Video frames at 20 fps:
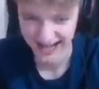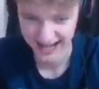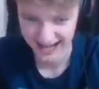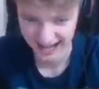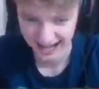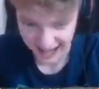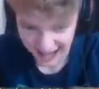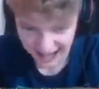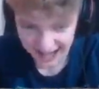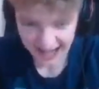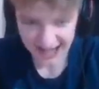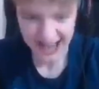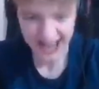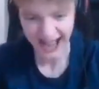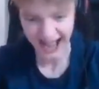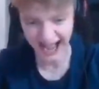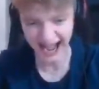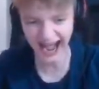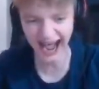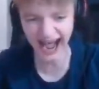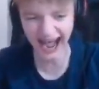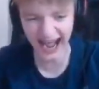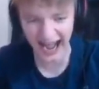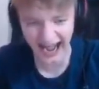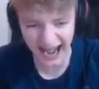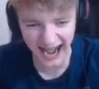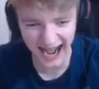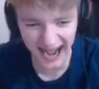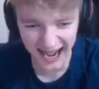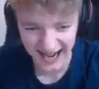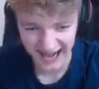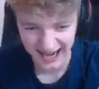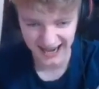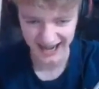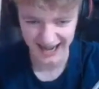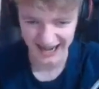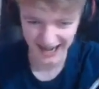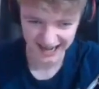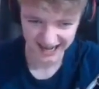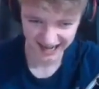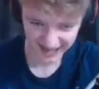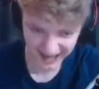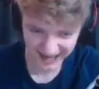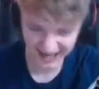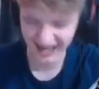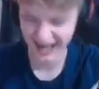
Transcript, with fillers: and do that. Like, look guys, I made a joke.